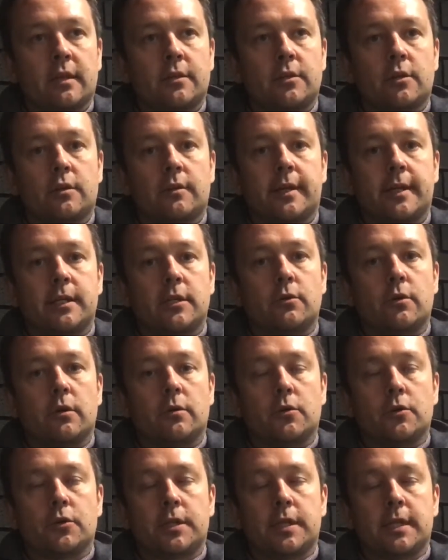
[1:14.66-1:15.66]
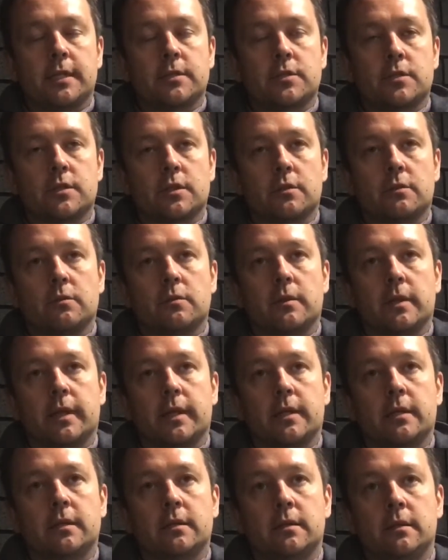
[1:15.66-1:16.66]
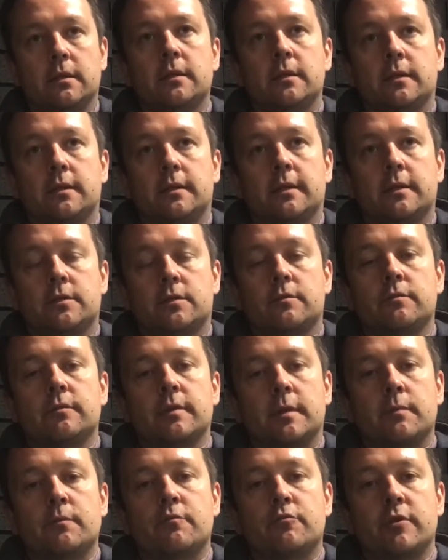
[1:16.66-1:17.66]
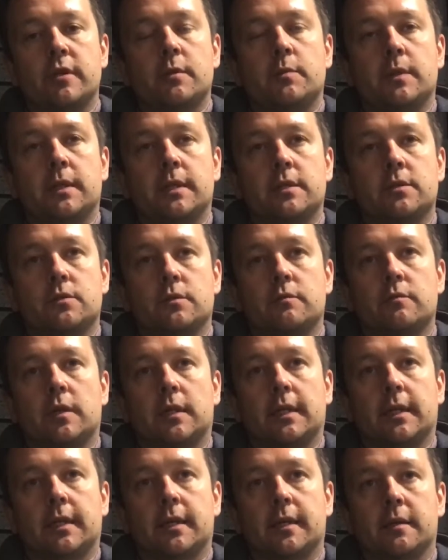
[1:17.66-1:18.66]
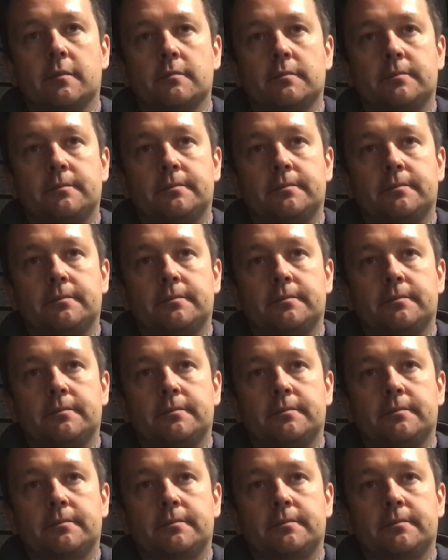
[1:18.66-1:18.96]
you know, I know how good he is, so. Uh, so I'm really pleased to have won that game.